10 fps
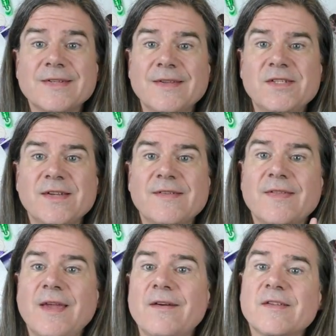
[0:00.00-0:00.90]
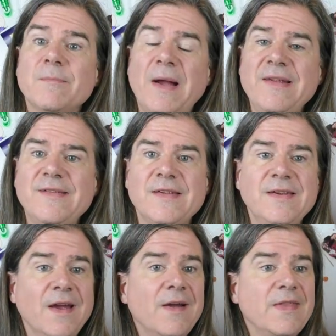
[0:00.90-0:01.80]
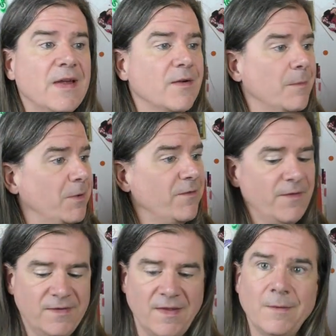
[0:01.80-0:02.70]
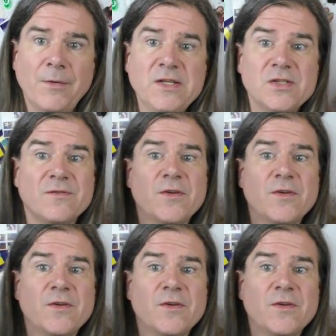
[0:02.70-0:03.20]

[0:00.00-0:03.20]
delicious, they are spicy, they are the perfect celebration